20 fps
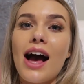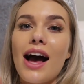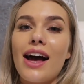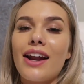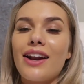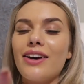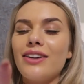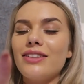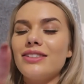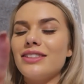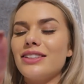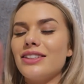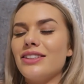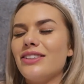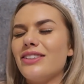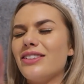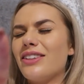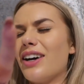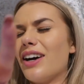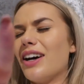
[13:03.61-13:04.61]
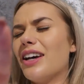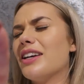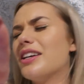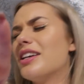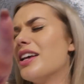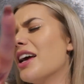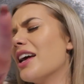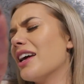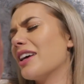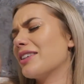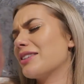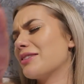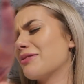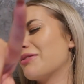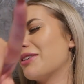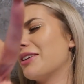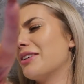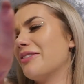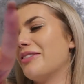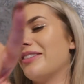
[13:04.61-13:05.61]
And I'll see you guys next
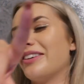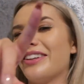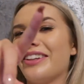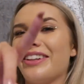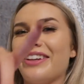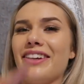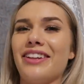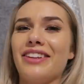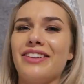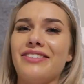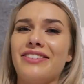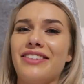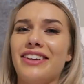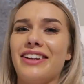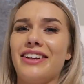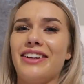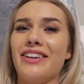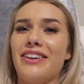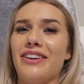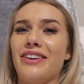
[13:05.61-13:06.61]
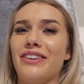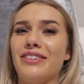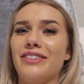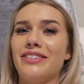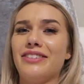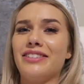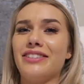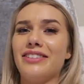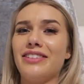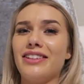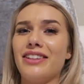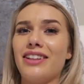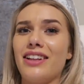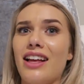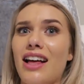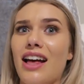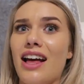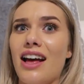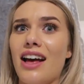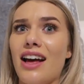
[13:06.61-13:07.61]
week with another video.
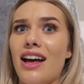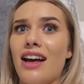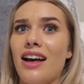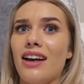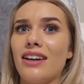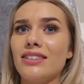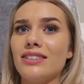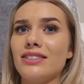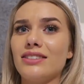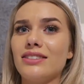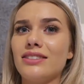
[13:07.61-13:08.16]
Ah.